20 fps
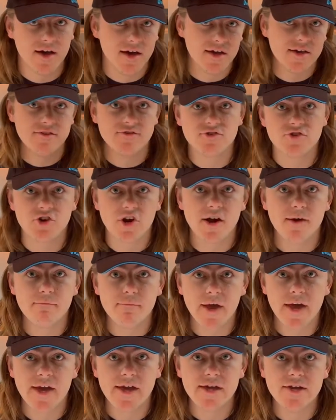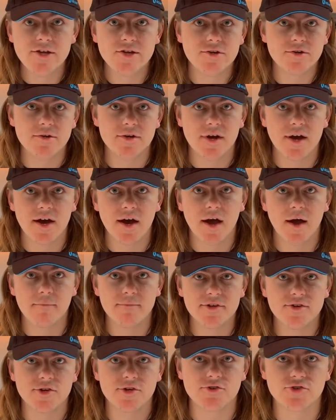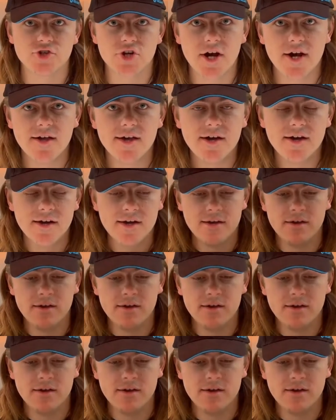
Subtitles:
Instagram page, Mitch Australia.